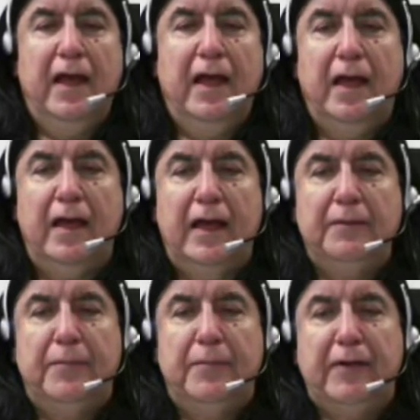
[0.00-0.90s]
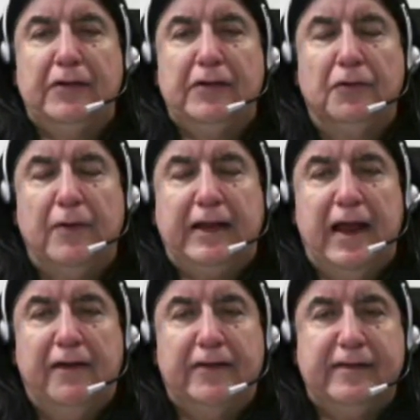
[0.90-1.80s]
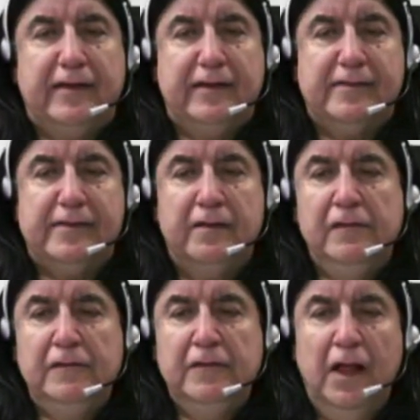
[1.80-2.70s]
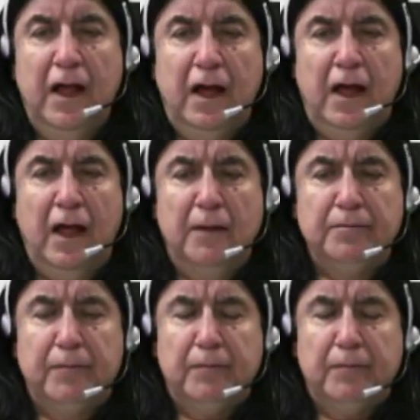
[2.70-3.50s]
empirical regularities. So